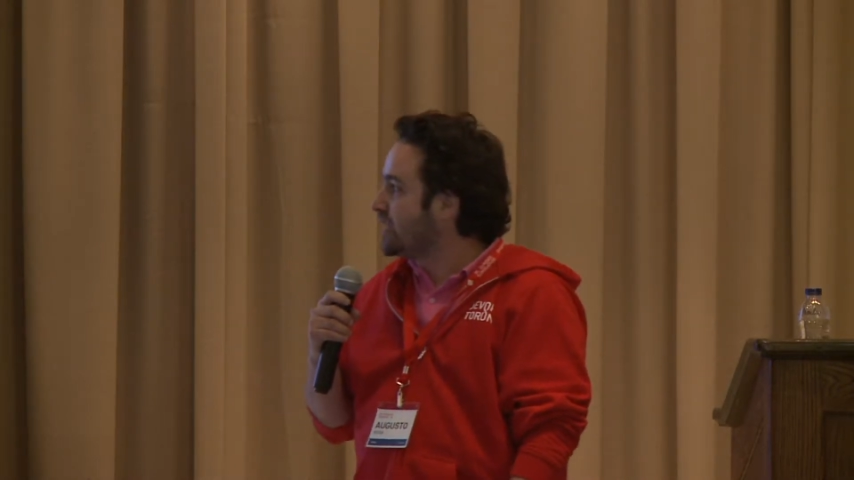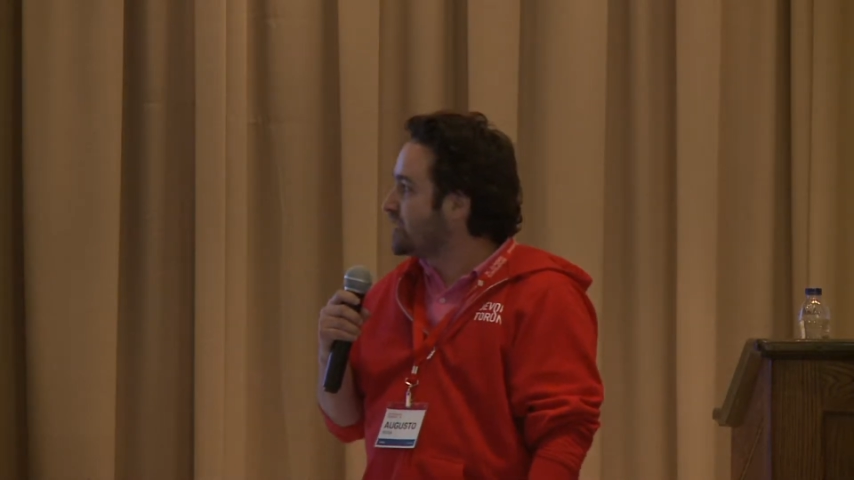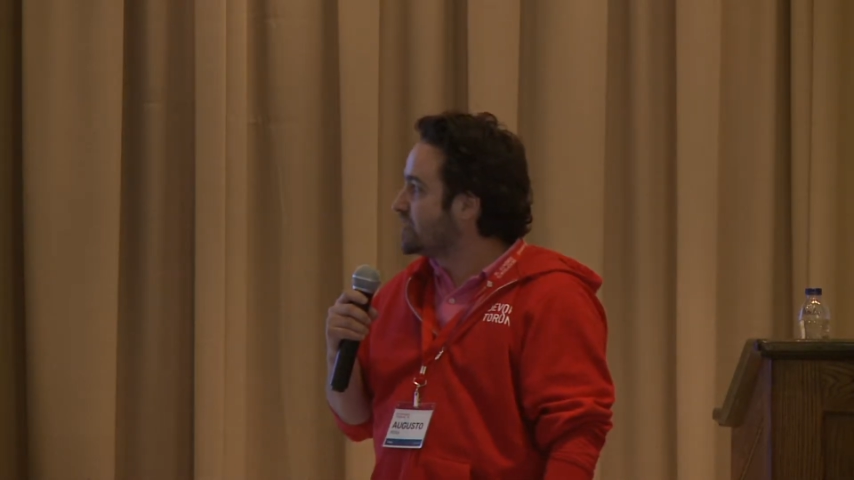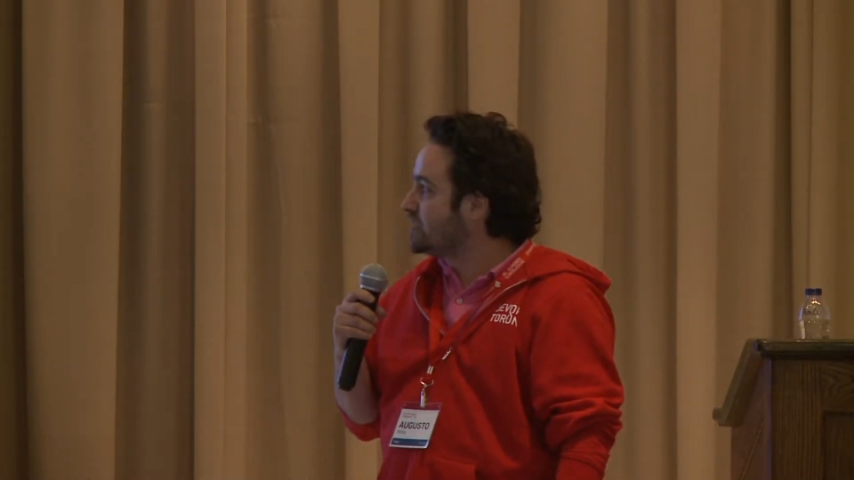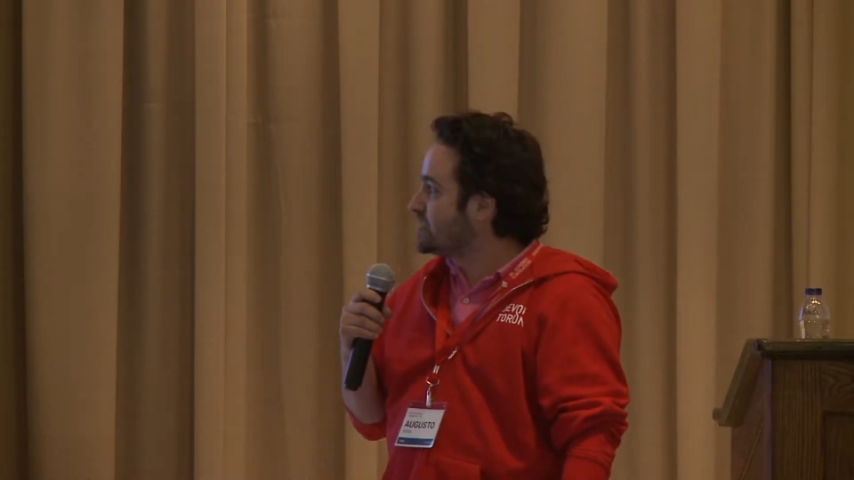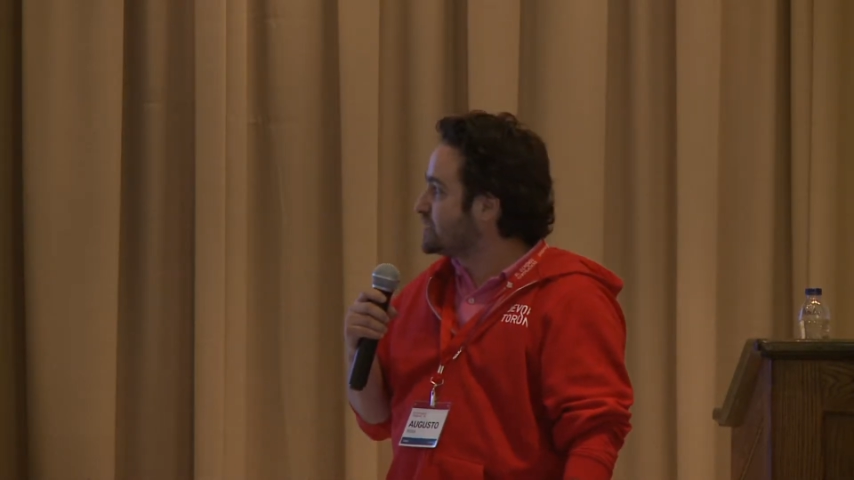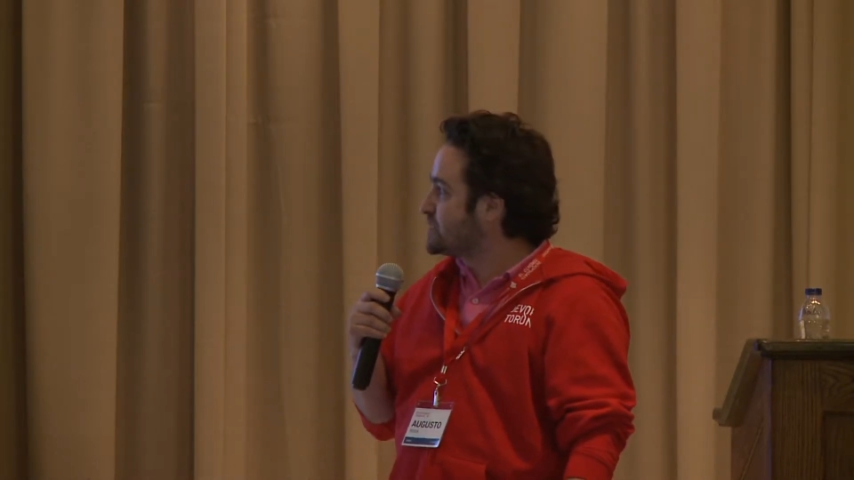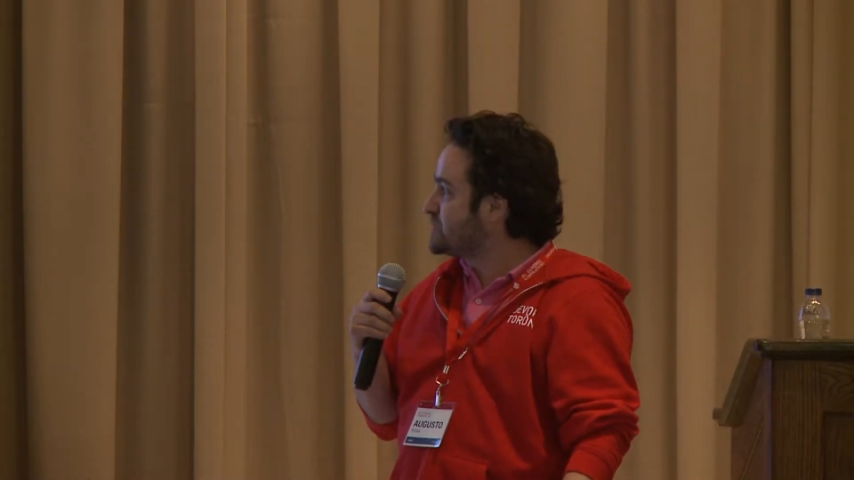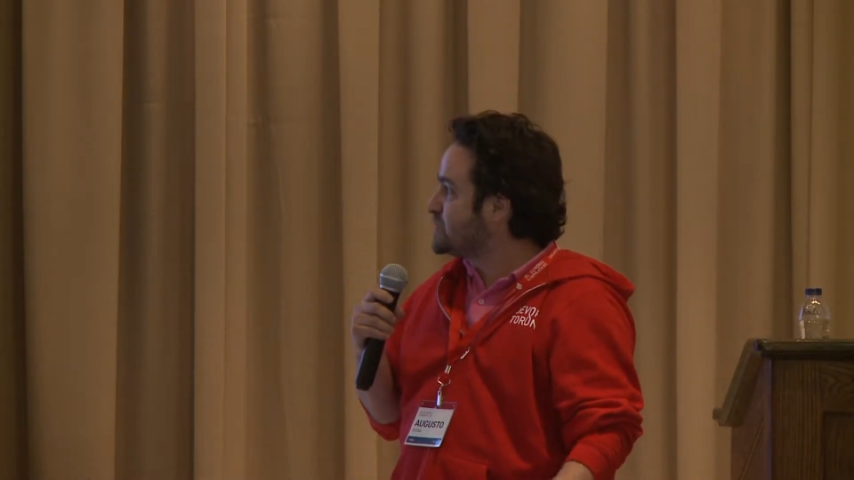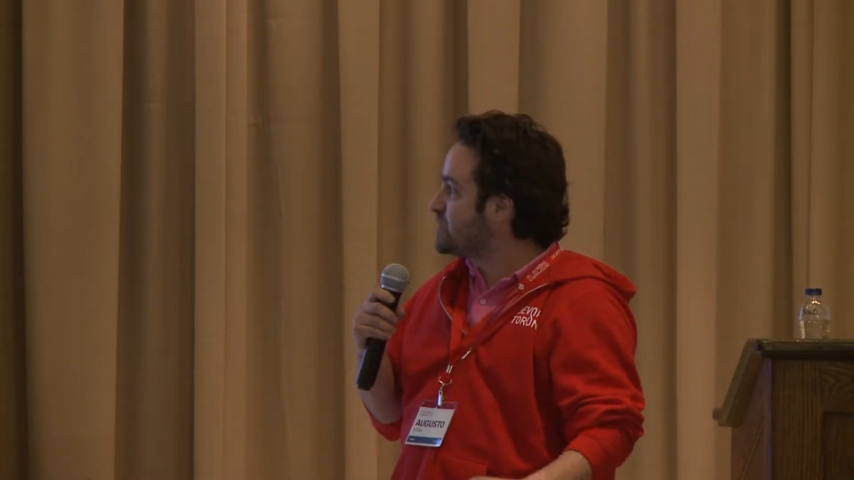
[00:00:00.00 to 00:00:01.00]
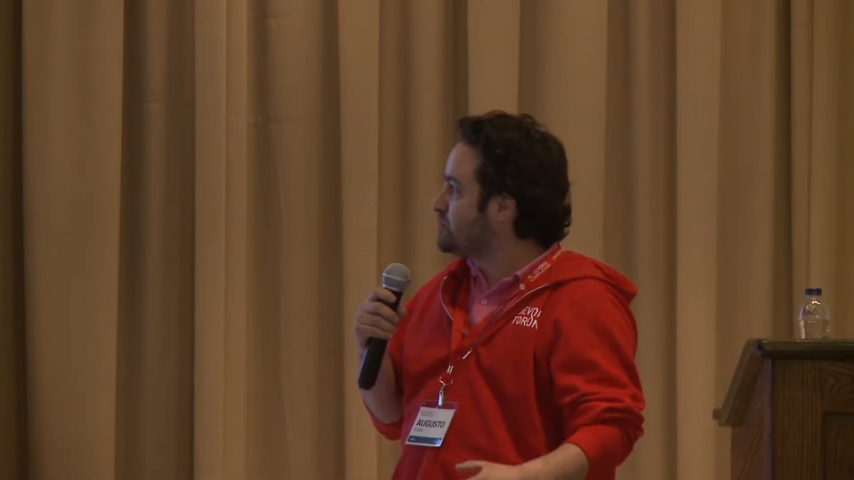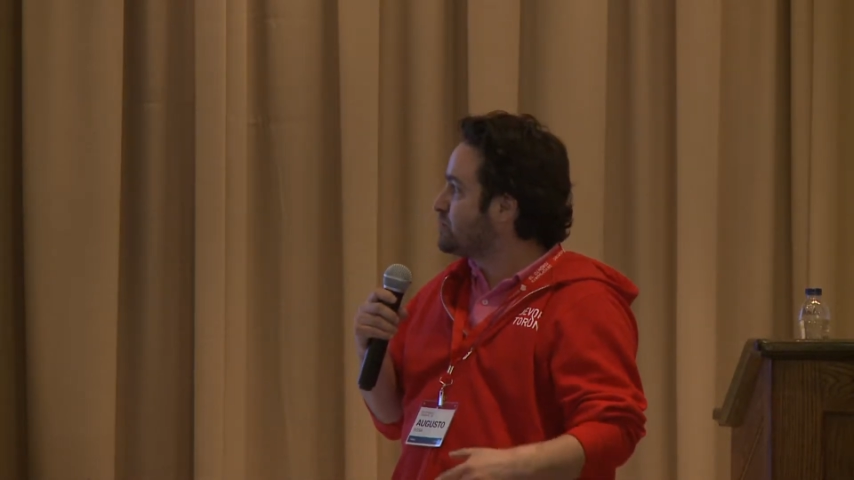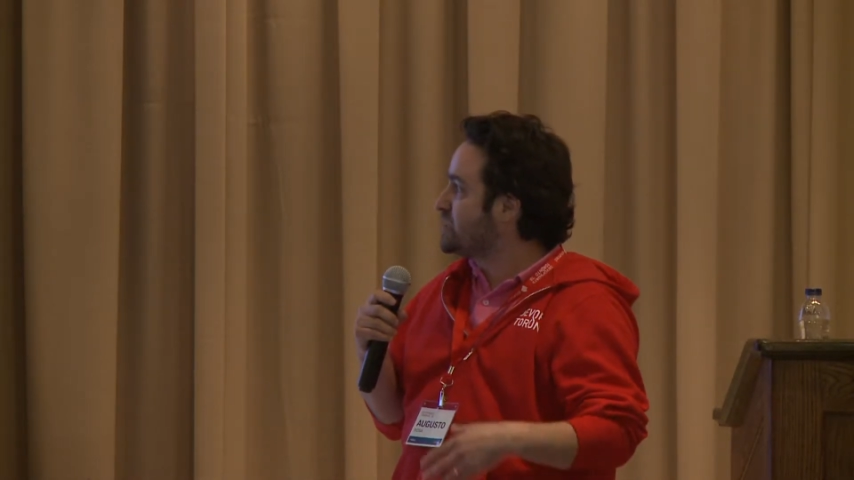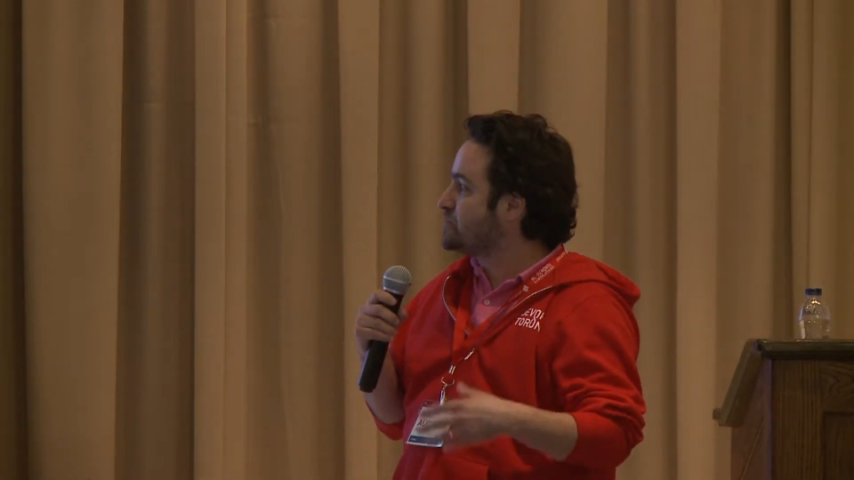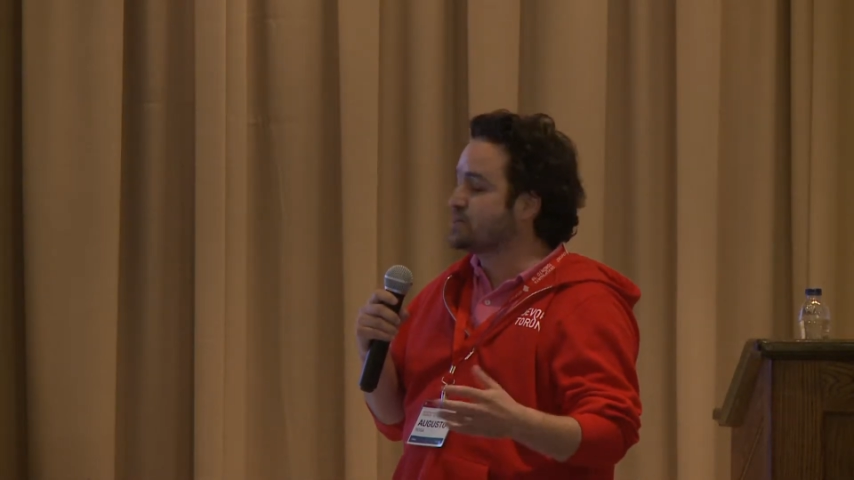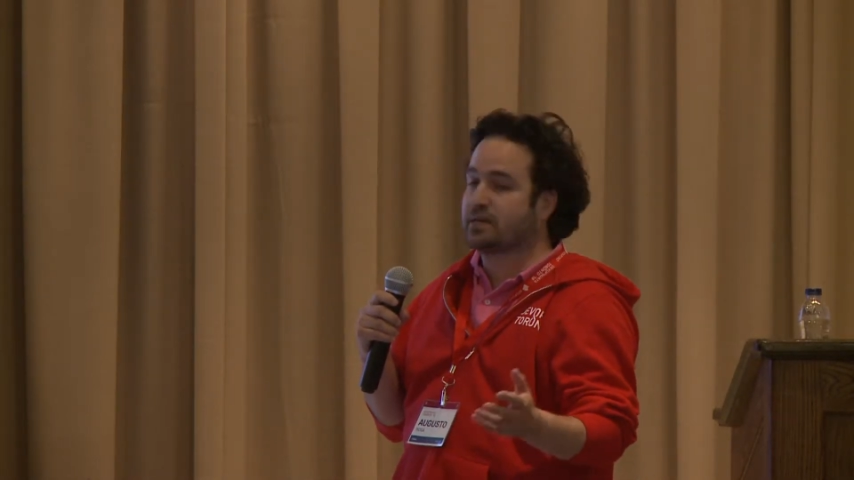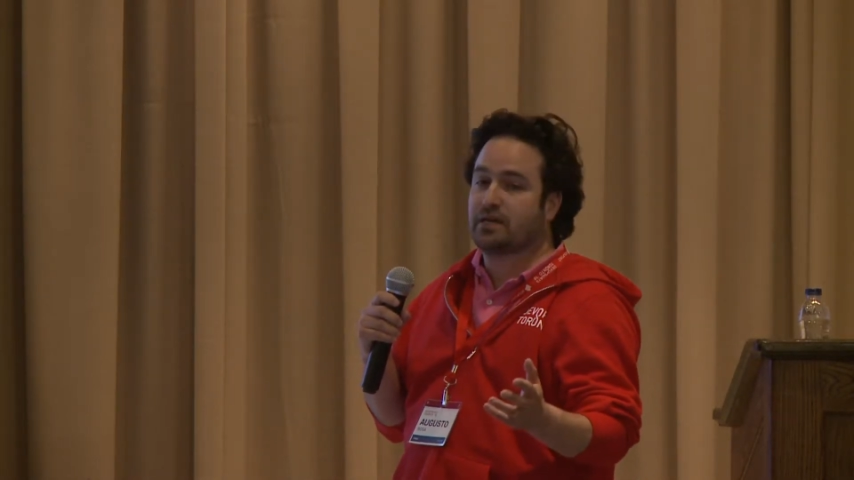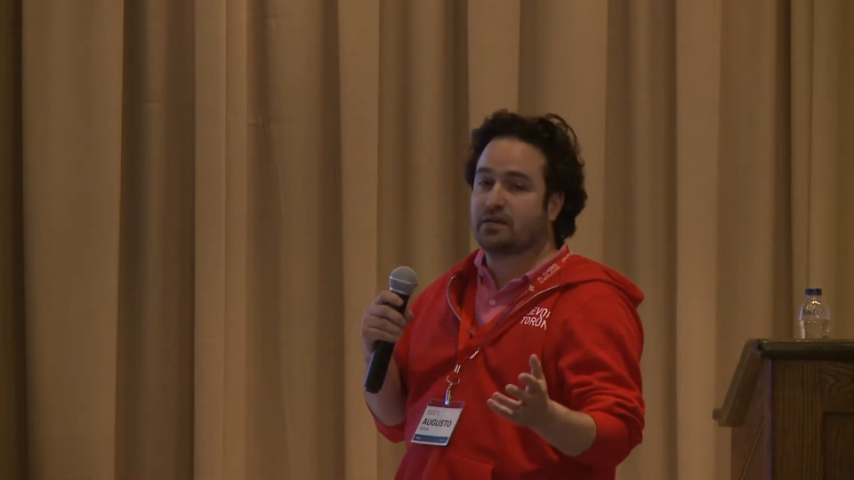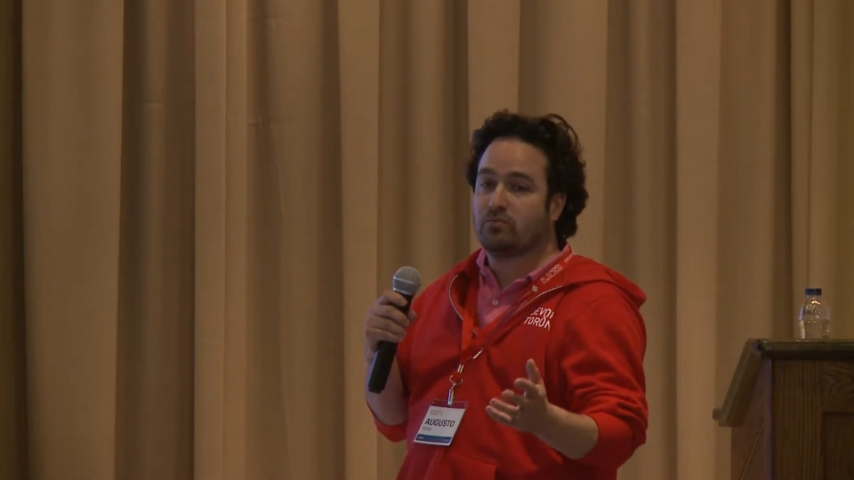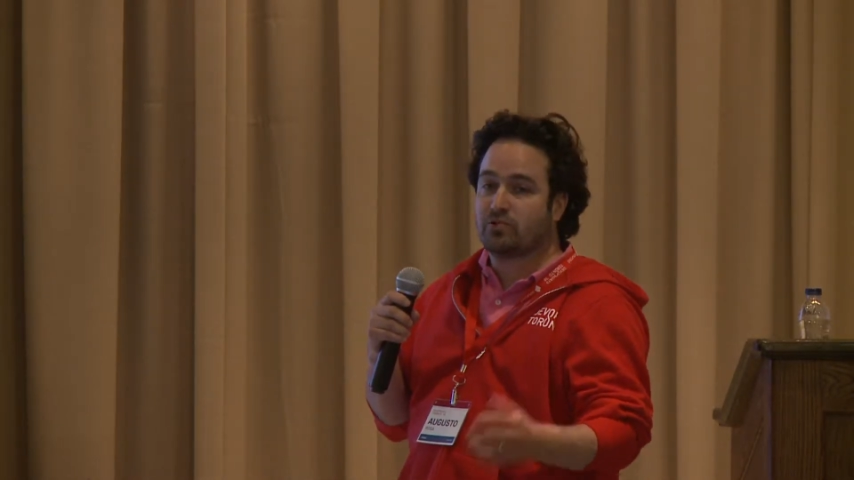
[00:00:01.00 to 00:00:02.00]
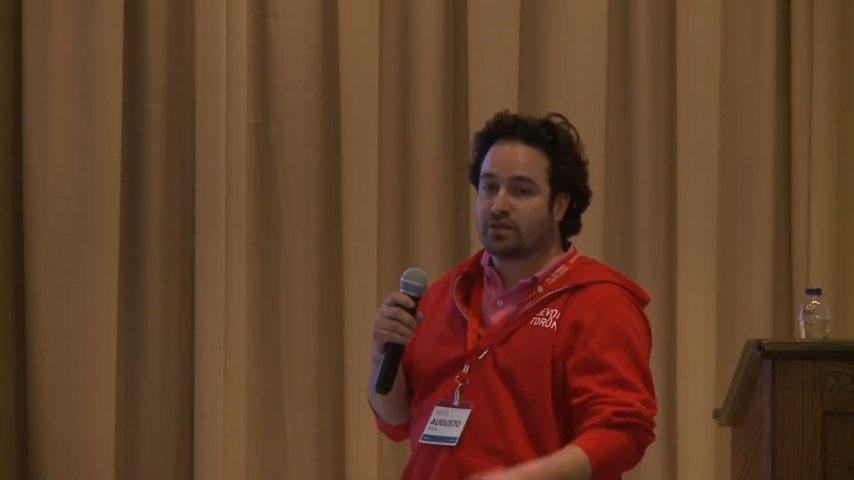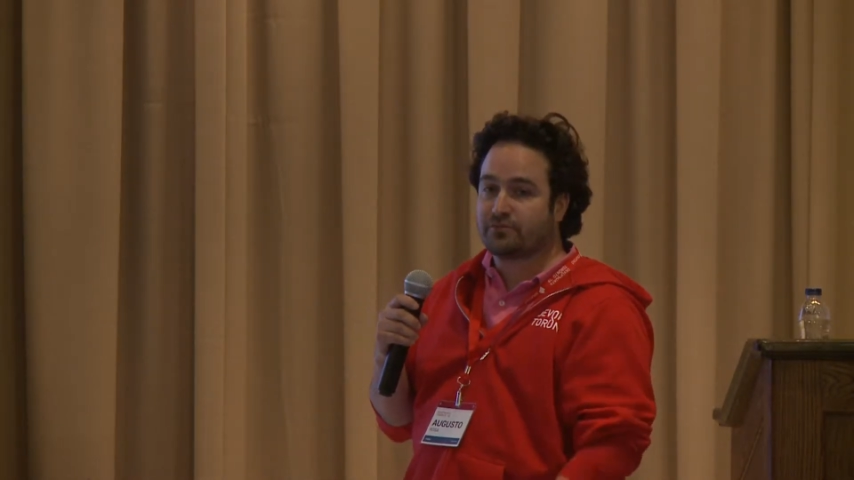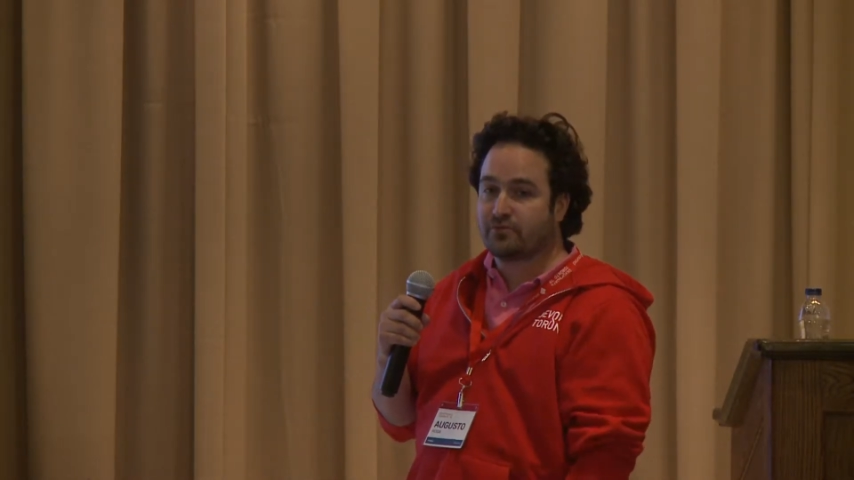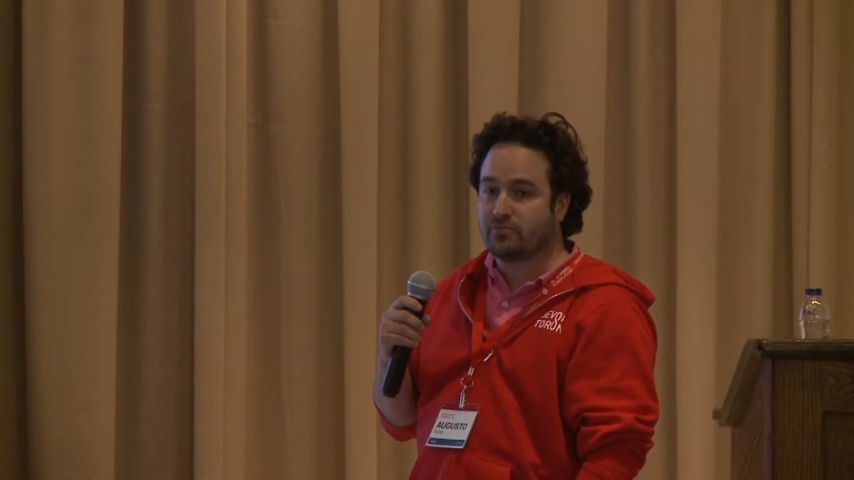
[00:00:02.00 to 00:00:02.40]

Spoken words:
I essentially been using AWS